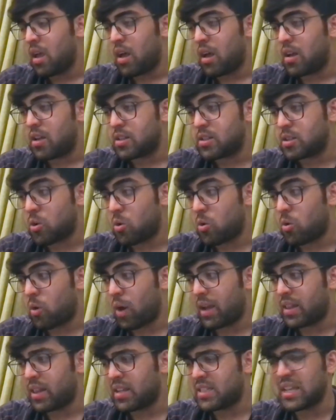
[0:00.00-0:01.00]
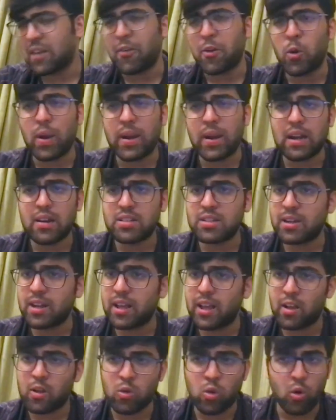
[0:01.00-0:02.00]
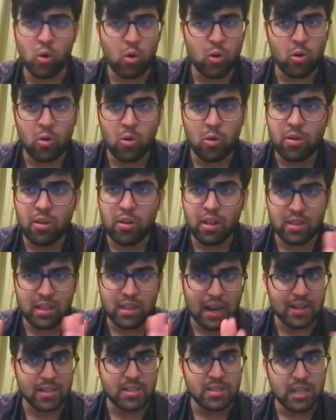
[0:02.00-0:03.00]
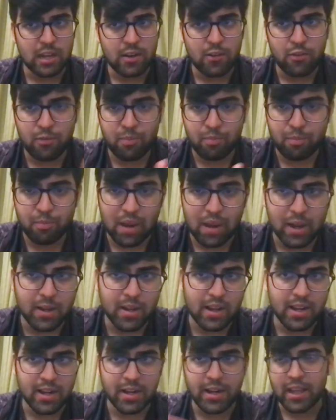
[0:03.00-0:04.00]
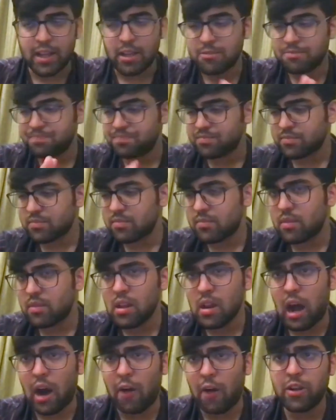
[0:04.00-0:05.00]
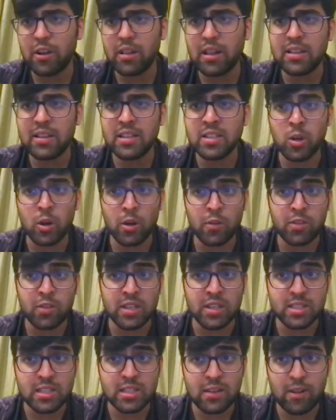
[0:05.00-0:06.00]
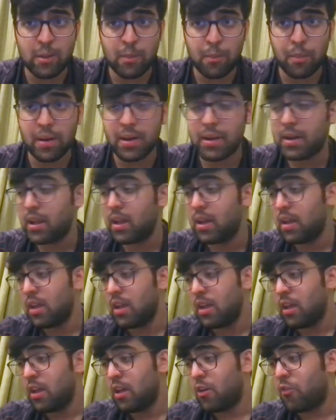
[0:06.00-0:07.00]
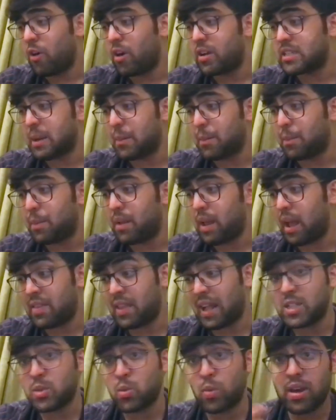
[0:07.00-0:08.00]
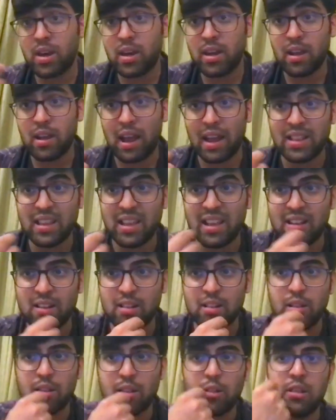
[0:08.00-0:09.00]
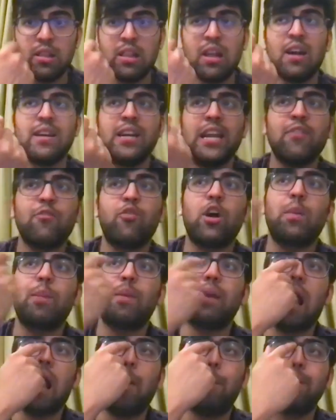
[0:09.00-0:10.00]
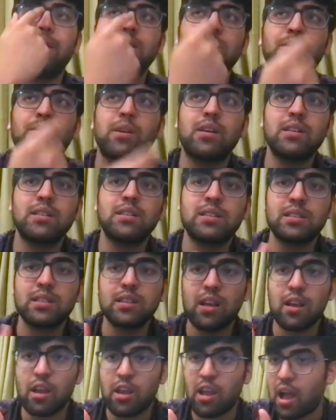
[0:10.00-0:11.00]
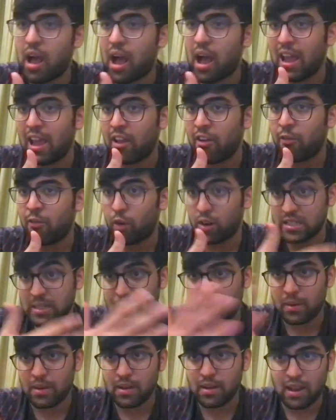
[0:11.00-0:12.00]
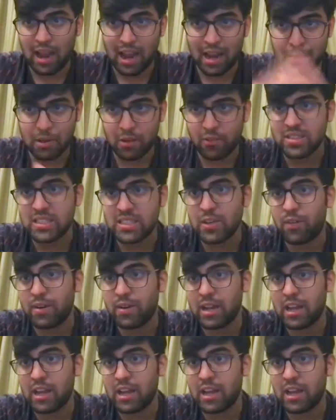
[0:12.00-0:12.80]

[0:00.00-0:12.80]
So I think 7 to 8 hours a day go in that itself, my entire day. After that, there's a lot of thesis development, for example. And that's where I think learning for me happens, because for example, at my VC fund, I